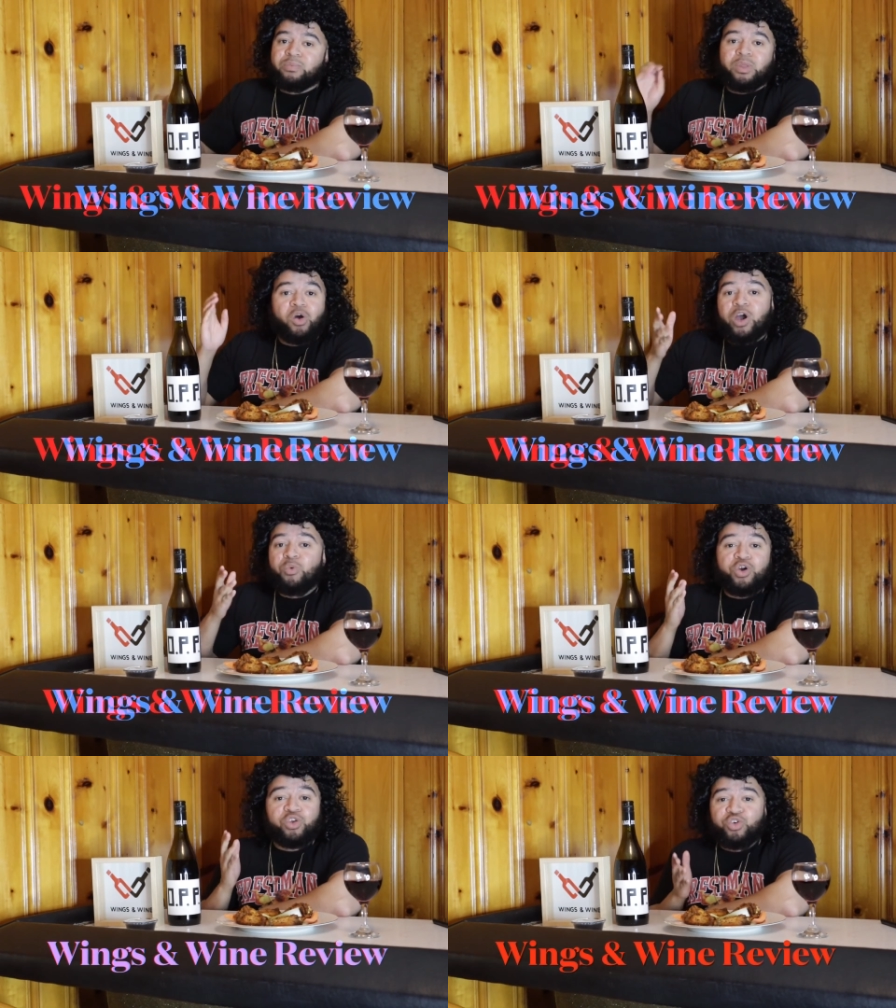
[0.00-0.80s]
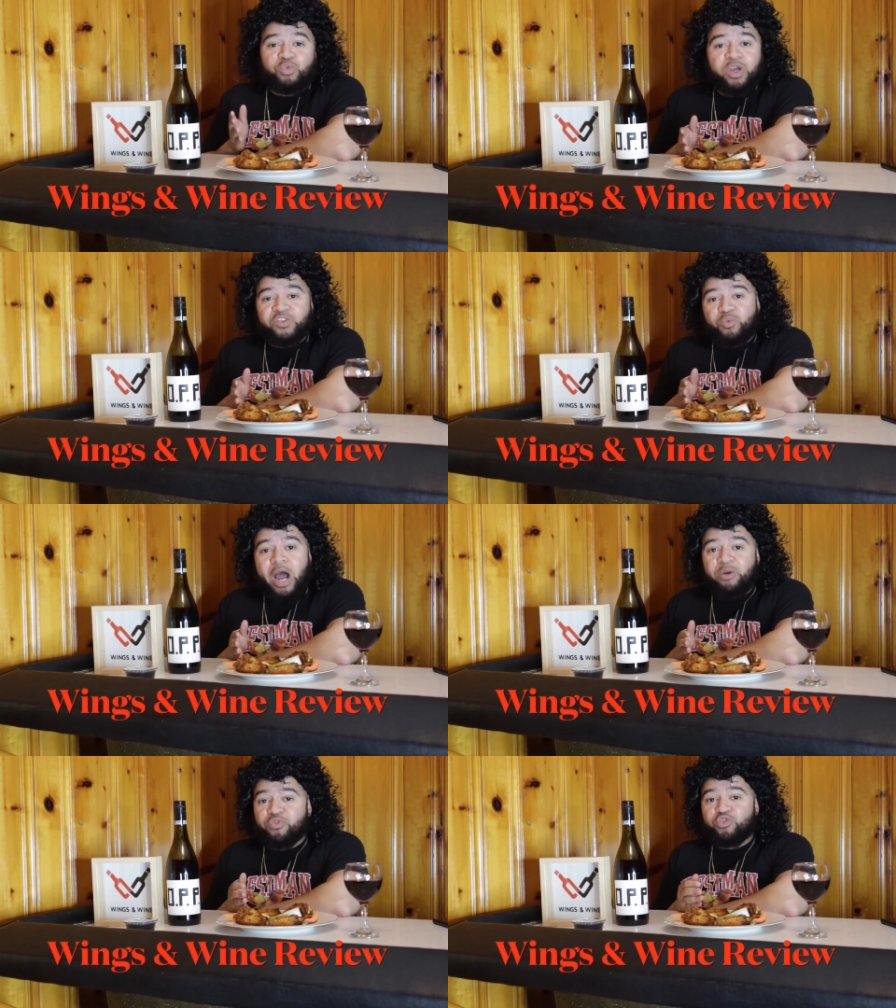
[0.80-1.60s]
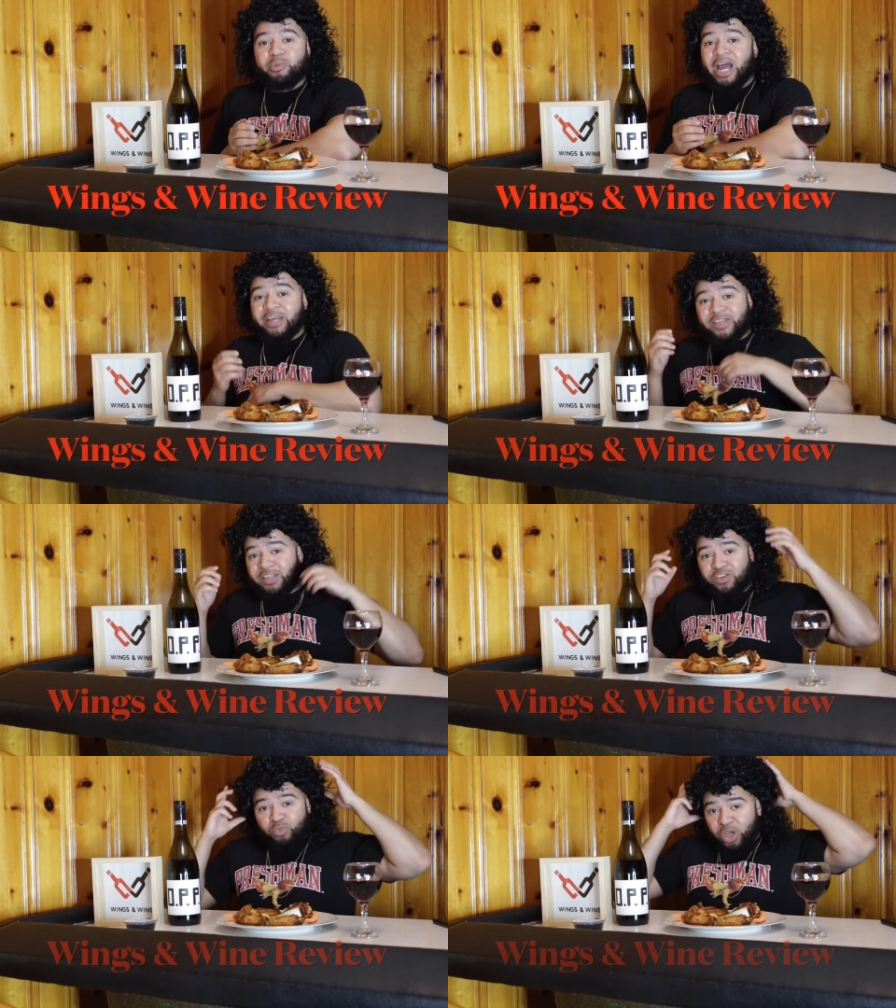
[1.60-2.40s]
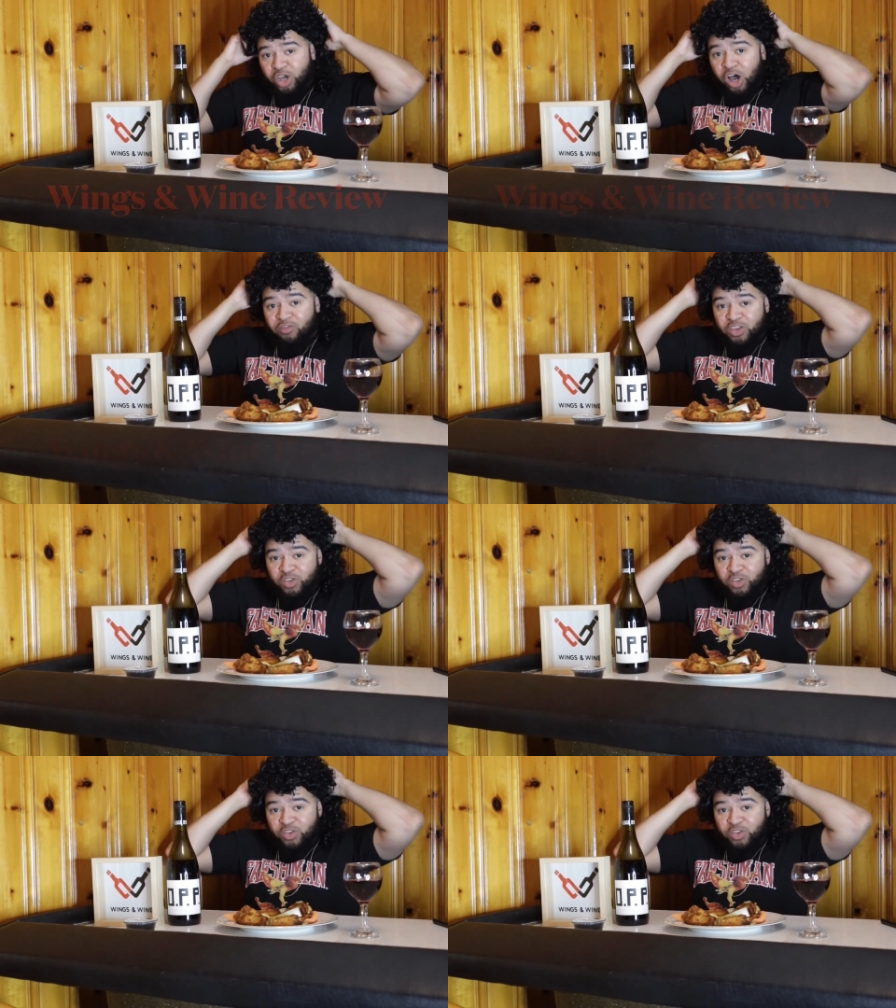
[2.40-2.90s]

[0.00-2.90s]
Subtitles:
Okay, we're going to do the Wings and Wine review, but I got to take this wig off. This